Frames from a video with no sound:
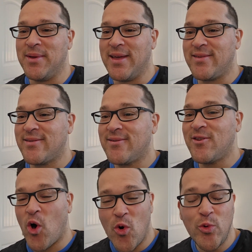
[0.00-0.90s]
It's
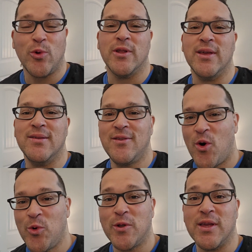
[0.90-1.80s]
totally
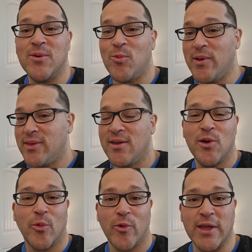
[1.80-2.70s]
within
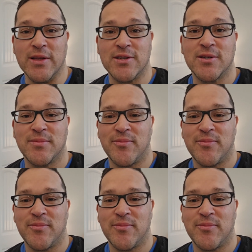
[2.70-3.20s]
your reach,